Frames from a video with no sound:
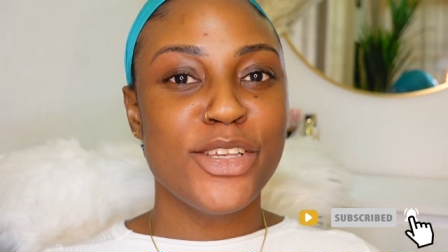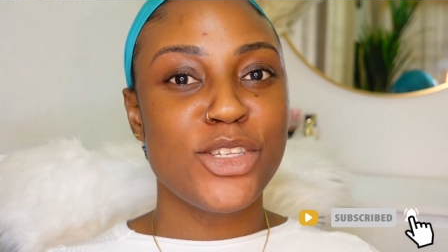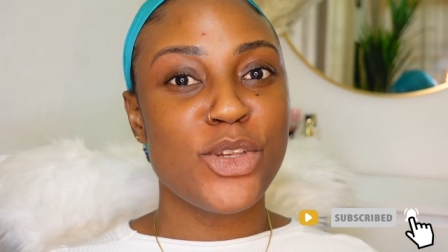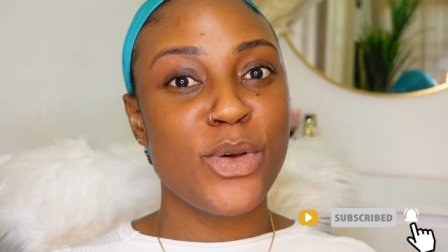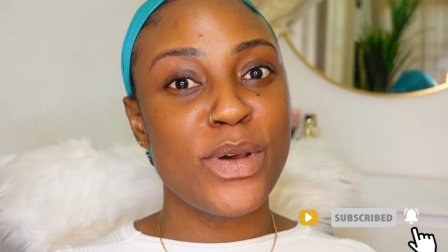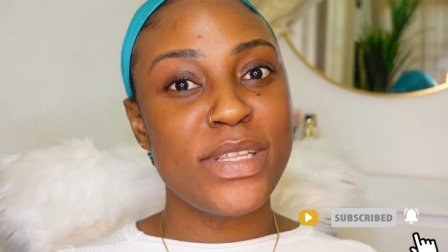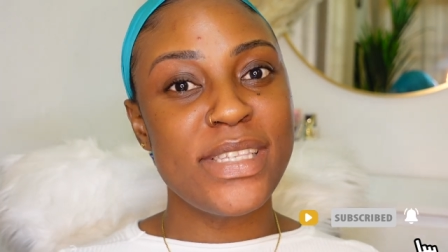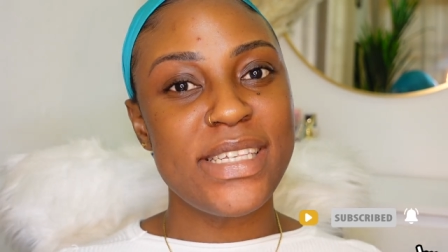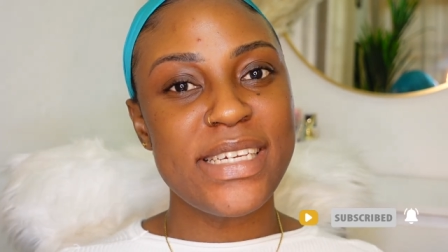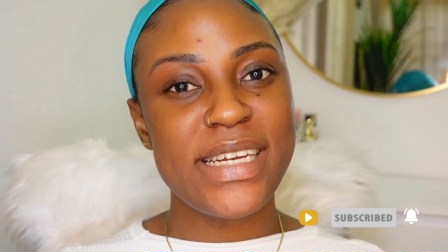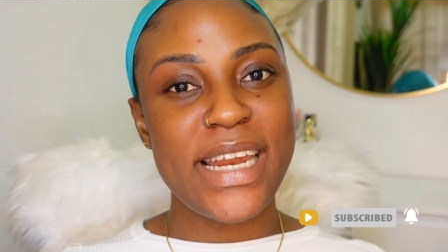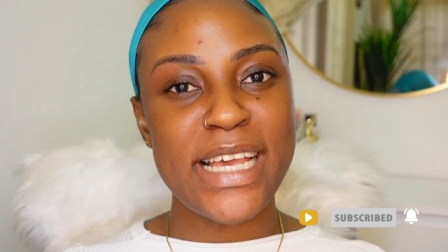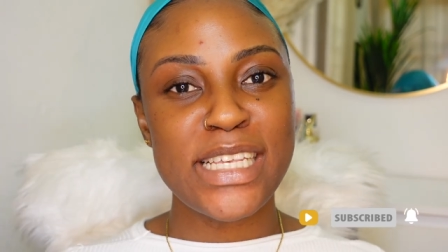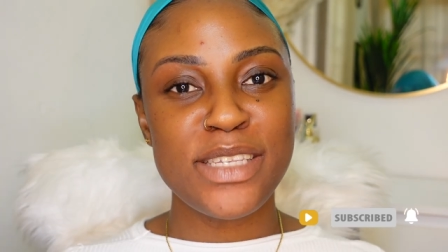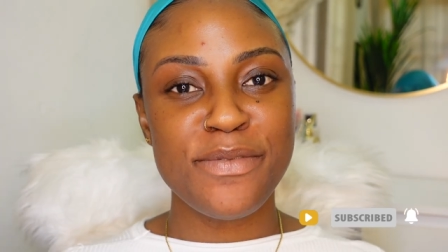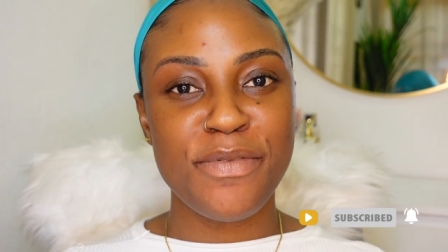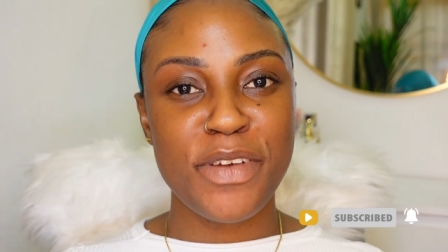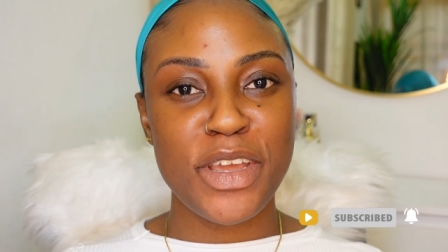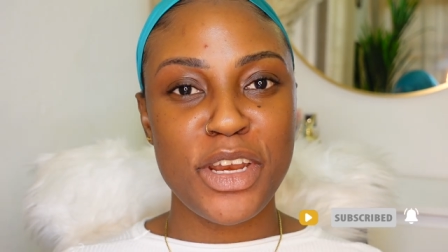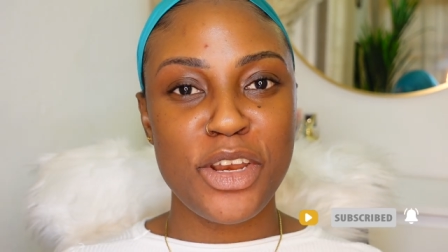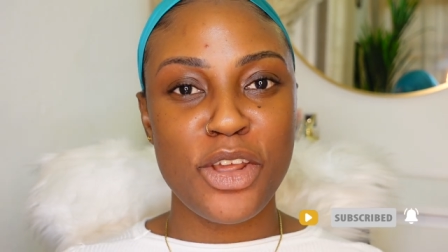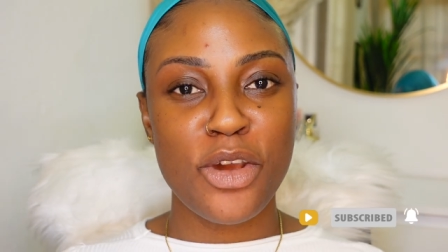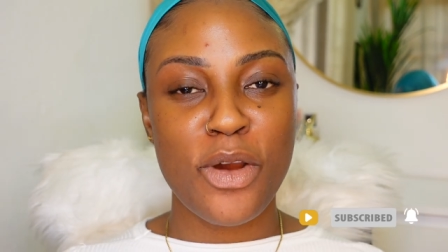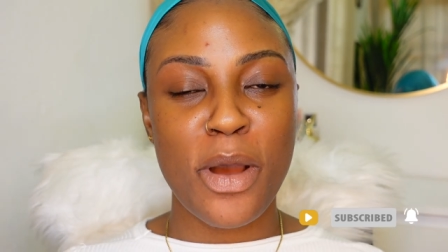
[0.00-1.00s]
So in today's
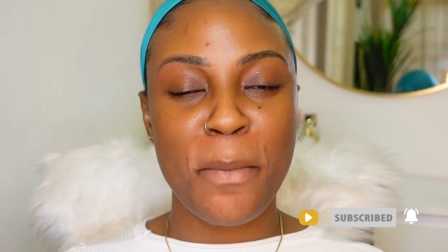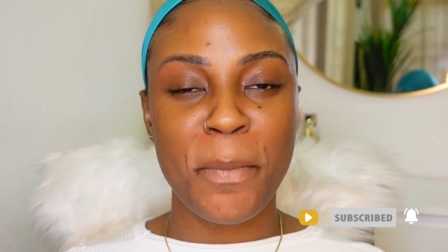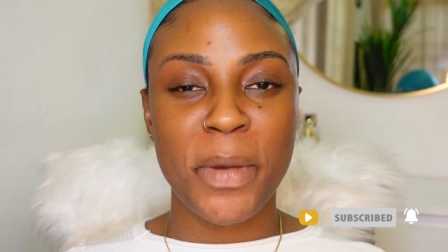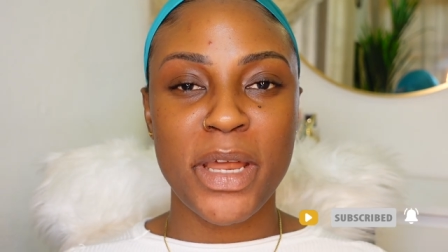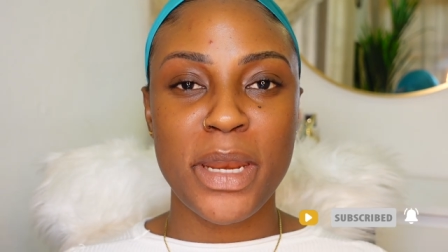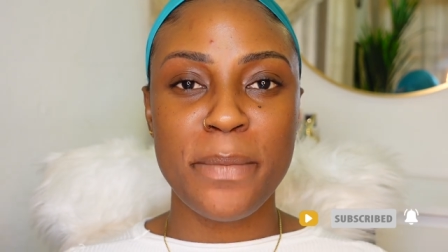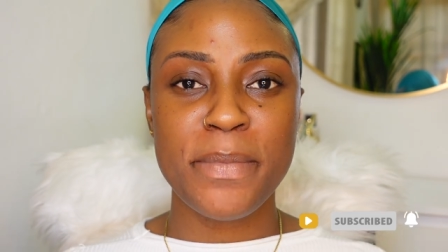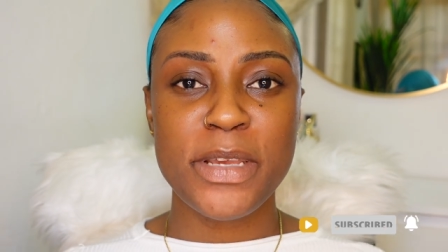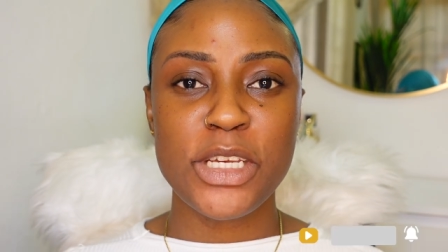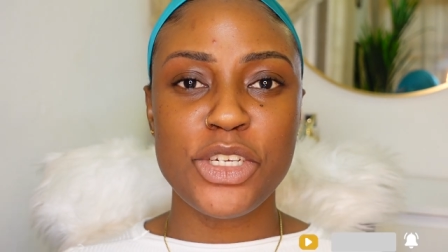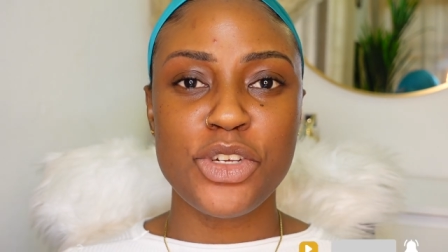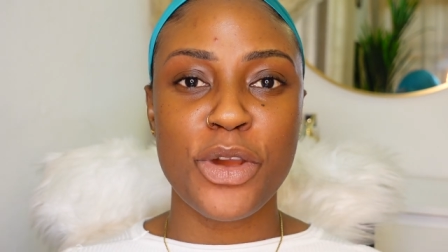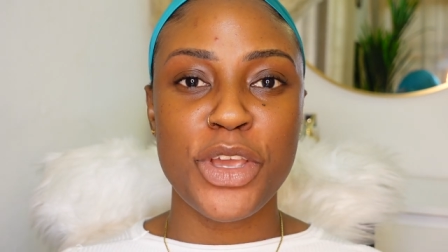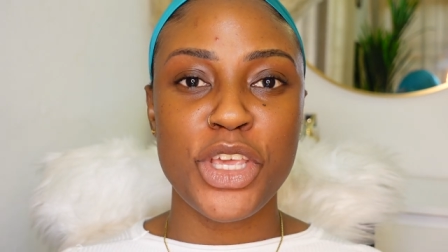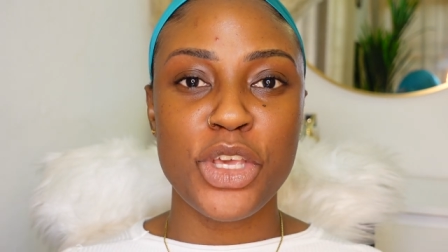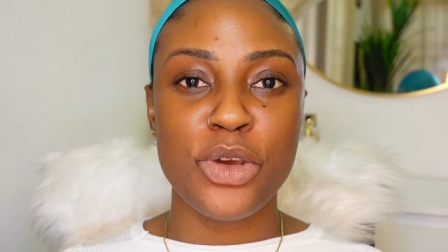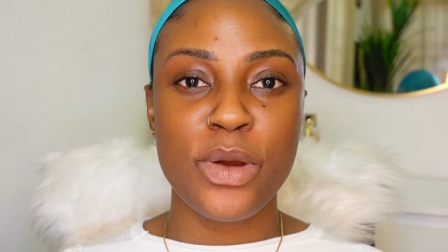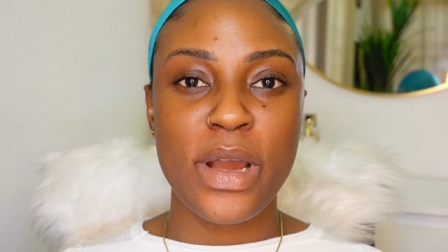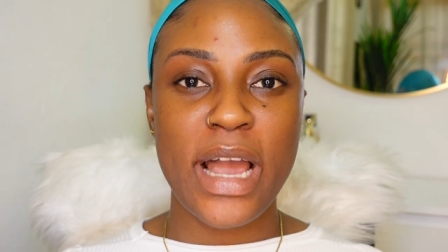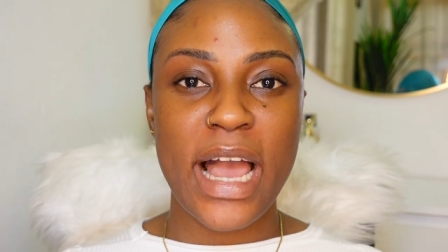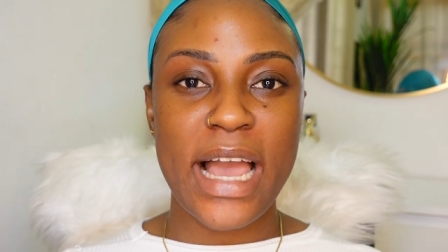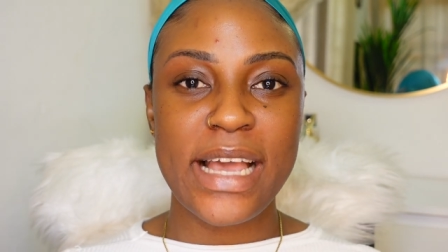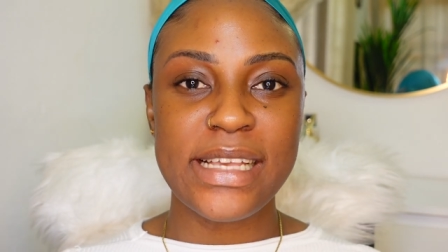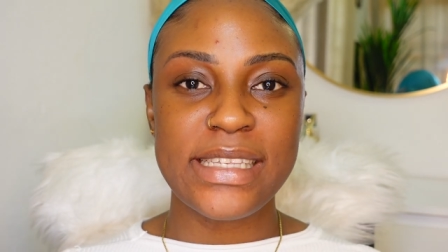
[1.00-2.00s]
video, I'm going to be showing
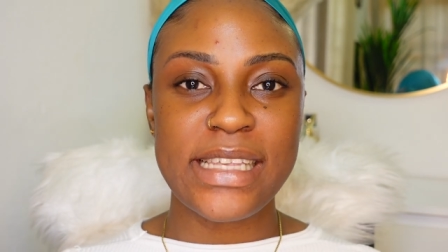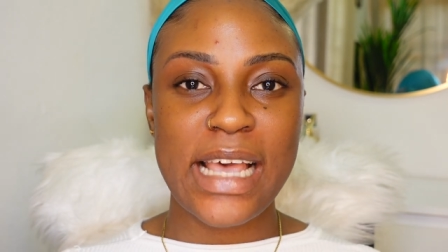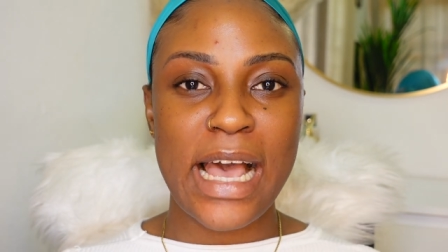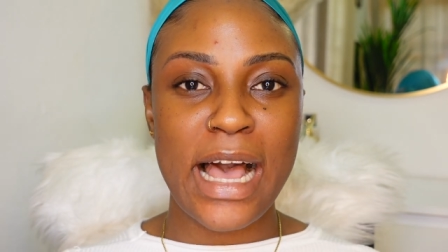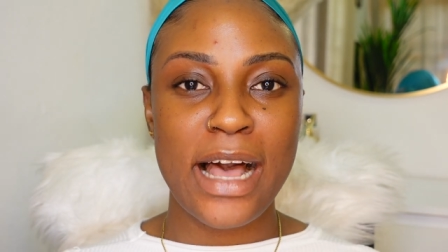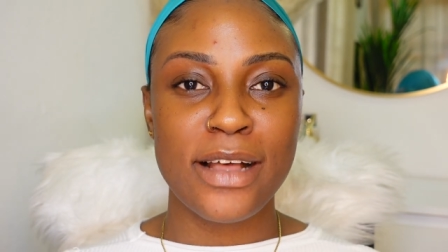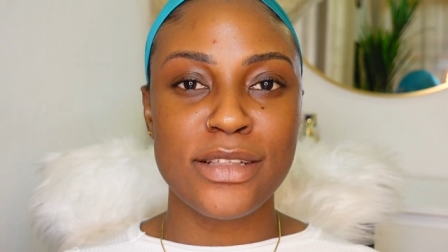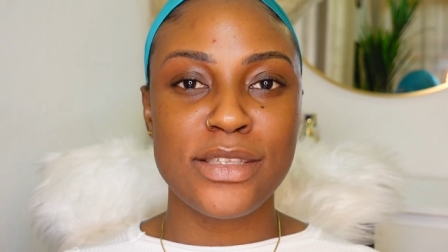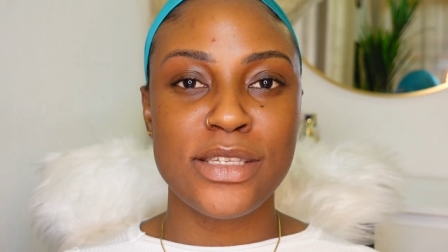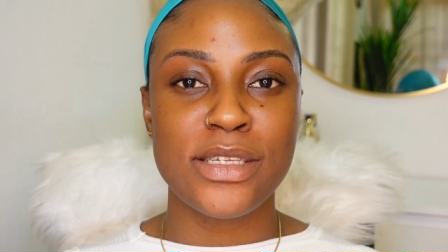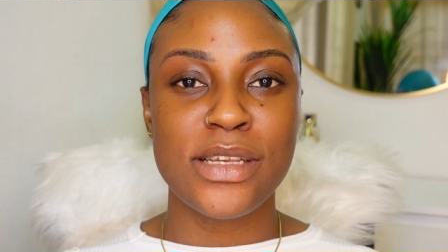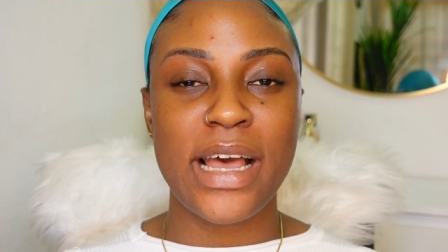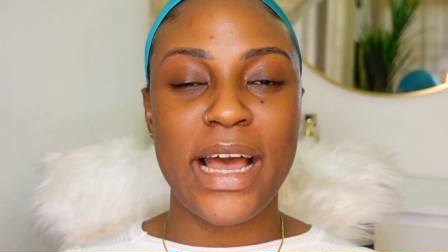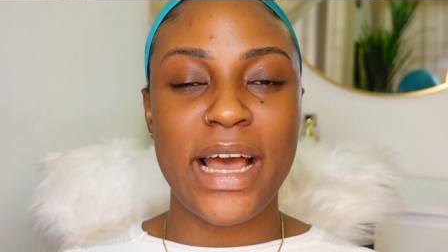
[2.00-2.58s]
you guys how to